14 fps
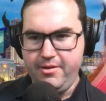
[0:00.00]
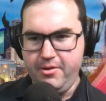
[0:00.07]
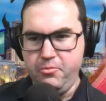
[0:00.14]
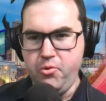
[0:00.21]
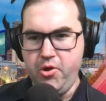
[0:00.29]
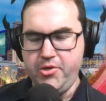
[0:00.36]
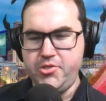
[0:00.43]

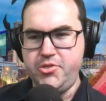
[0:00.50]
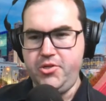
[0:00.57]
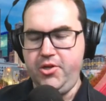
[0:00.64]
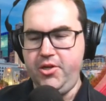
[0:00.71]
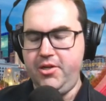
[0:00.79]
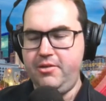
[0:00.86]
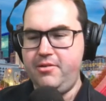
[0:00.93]
want
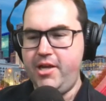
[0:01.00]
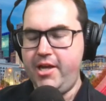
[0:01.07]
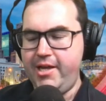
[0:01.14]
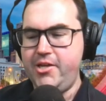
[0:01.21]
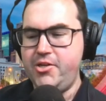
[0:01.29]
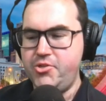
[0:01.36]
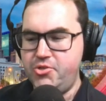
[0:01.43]
to
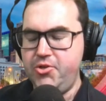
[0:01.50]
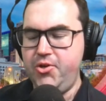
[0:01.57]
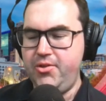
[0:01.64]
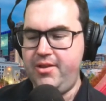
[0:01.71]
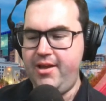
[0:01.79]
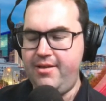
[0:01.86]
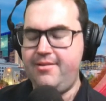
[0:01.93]
uh,
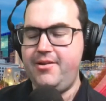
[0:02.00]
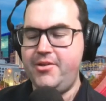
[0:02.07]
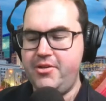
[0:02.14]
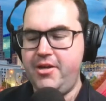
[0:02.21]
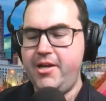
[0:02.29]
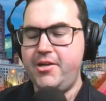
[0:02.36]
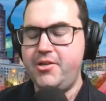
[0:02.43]
do the uh,
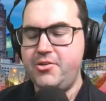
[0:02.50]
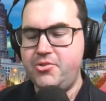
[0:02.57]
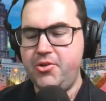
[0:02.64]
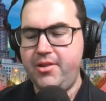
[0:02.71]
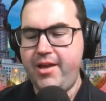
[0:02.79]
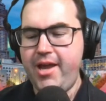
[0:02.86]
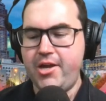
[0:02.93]
uh, uh,
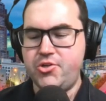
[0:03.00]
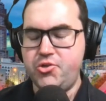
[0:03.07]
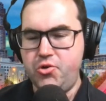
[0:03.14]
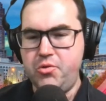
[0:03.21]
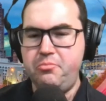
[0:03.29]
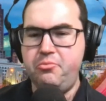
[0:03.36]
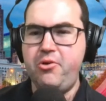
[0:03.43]
do the
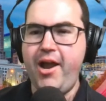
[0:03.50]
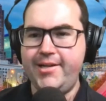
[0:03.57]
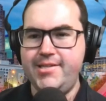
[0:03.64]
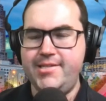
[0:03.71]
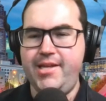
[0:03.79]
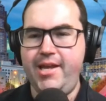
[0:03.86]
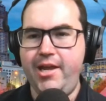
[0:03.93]
actual
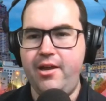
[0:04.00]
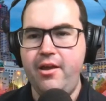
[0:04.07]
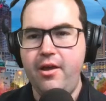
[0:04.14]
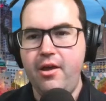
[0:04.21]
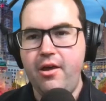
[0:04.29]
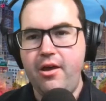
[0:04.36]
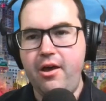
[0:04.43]
practicing
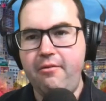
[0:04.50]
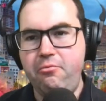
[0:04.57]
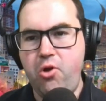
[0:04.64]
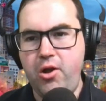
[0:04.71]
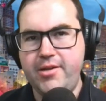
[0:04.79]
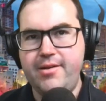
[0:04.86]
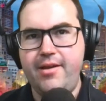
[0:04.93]
of
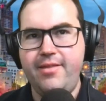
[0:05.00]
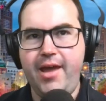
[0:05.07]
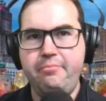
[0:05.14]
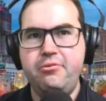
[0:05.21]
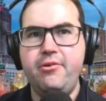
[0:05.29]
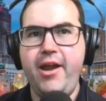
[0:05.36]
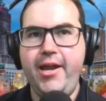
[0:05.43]
what
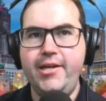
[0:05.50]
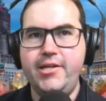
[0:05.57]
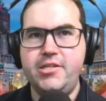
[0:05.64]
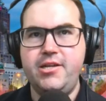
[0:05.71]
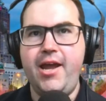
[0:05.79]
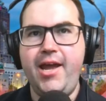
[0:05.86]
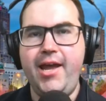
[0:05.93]
they
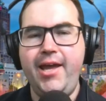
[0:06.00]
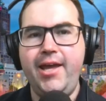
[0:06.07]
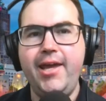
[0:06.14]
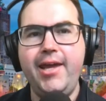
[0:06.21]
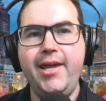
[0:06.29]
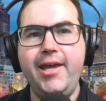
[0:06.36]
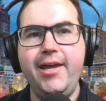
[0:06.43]
preach. Uh,
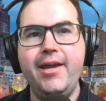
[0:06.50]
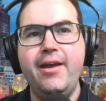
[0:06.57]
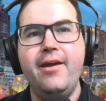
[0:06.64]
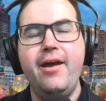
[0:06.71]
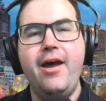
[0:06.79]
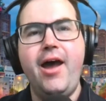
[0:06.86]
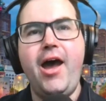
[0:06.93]
he
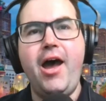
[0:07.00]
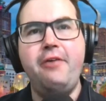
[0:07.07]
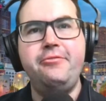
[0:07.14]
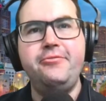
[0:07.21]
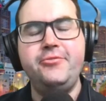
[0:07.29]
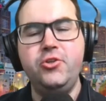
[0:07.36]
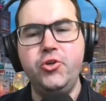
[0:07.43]
uh,
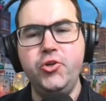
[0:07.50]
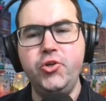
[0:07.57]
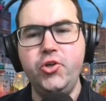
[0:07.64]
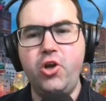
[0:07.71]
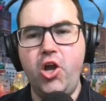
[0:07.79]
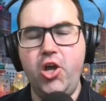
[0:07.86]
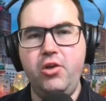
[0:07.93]

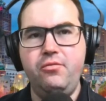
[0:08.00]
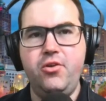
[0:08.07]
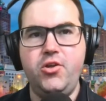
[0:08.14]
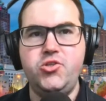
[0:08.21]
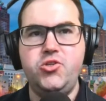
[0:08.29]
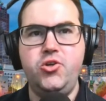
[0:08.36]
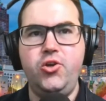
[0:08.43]
flew
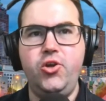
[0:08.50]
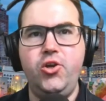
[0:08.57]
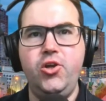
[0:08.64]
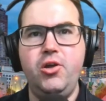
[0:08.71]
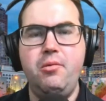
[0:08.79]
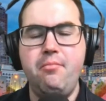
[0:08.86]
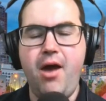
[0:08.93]
over
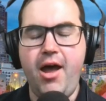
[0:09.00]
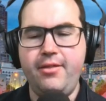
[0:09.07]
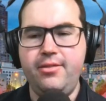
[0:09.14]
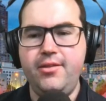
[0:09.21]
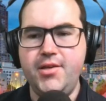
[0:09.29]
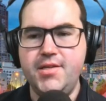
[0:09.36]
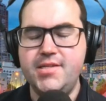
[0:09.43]
to
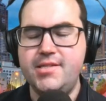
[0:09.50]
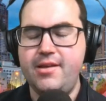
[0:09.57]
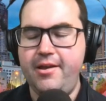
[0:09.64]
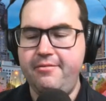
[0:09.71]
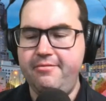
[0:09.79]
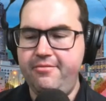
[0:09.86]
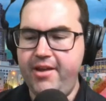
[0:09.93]
Martha's
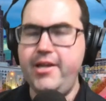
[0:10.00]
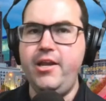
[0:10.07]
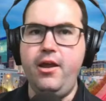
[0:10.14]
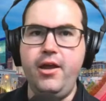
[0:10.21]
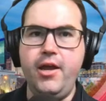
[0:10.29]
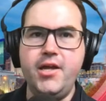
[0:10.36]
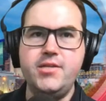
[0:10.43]

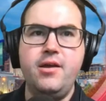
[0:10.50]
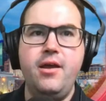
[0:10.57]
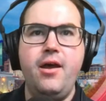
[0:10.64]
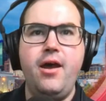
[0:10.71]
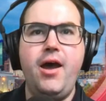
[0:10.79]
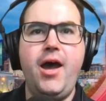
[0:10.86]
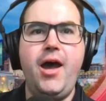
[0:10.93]
Vineyard,
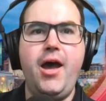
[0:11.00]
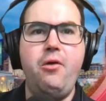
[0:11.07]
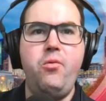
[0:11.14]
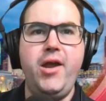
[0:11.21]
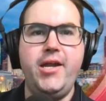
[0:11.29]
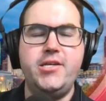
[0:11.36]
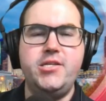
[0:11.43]

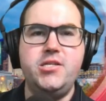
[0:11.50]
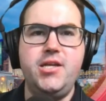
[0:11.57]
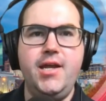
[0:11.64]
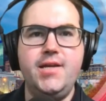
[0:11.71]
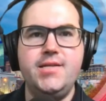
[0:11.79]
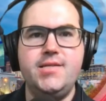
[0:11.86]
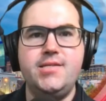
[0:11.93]
which
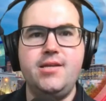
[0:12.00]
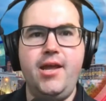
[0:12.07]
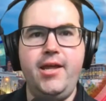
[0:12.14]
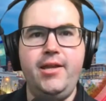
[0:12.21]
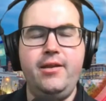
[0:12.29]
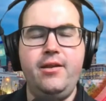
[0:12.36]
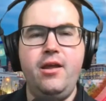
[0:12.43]
is
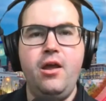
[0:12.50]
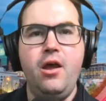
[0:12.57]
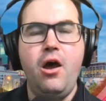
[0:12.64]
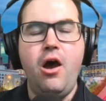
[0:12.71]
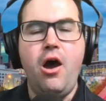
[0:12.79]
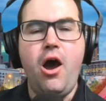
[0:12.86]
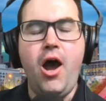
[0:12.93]
an
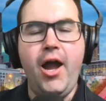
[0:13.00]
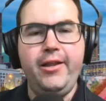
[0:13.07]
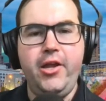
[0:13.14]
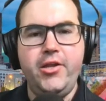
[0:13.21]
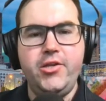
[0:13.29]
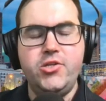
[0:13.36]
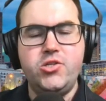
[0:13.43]

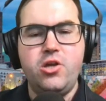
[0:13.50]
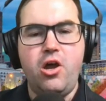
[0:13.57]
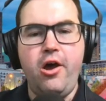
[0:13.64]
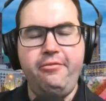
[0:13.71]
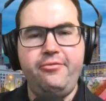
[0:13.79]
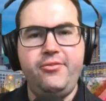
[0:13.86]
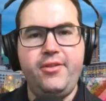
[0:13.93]
island
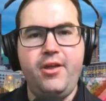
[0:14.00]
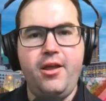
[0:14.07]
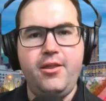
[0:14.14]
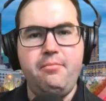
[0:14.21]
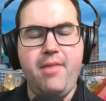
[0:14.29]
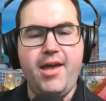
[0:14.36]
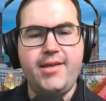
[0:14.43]
off
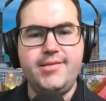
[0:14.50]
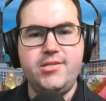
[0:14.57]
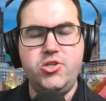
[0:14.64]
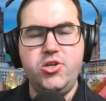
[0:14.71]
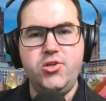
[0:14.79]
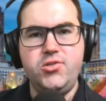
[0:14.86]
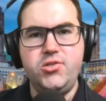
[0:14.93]
the, the
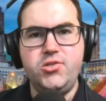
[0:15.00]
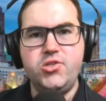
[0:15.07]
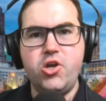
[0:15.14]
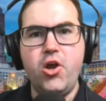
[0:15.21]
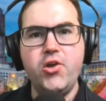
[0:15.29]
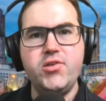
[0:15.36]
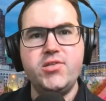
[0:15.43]
Massachusetts
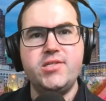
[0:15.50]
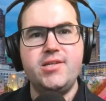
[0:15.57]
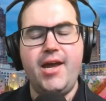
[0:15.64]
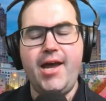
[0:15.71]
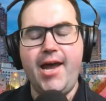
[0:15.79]
coast,